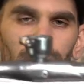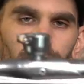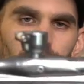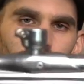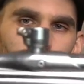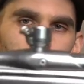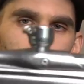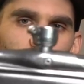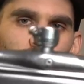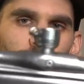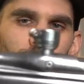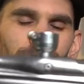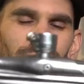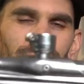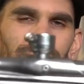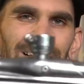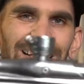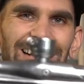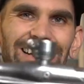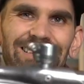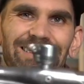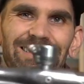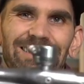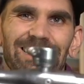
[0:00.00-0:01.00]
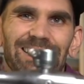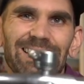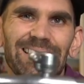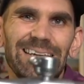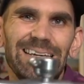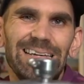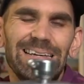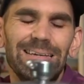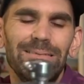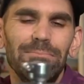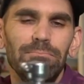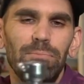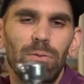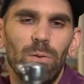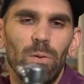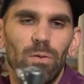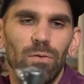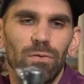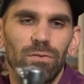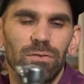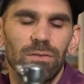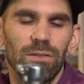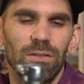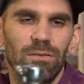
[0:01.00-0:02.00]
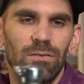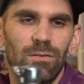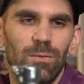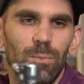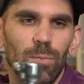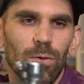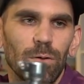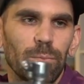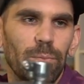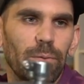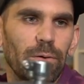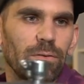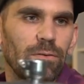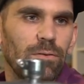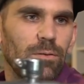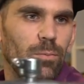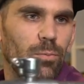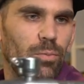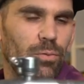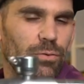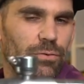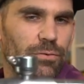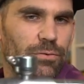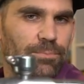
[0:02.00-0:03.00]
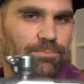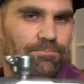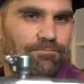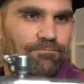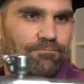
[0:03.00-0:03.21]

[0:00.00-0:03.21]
replace the impulse, the Smart Parts impulse.